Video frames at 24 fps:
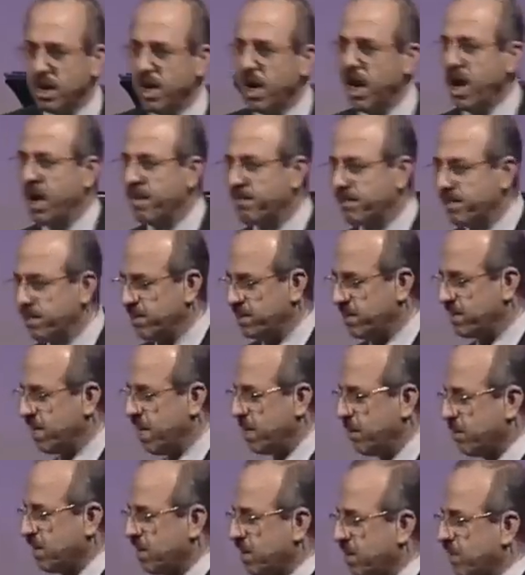After the
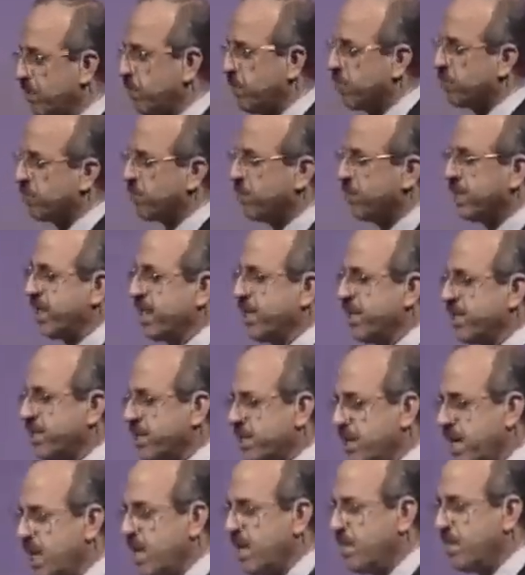Islamic Revolution, they
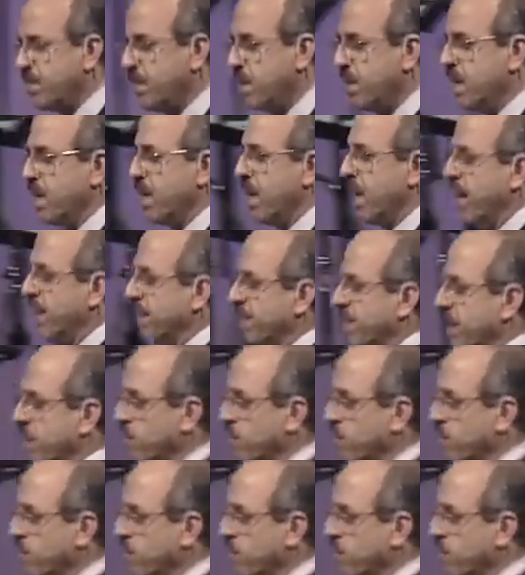escaped and they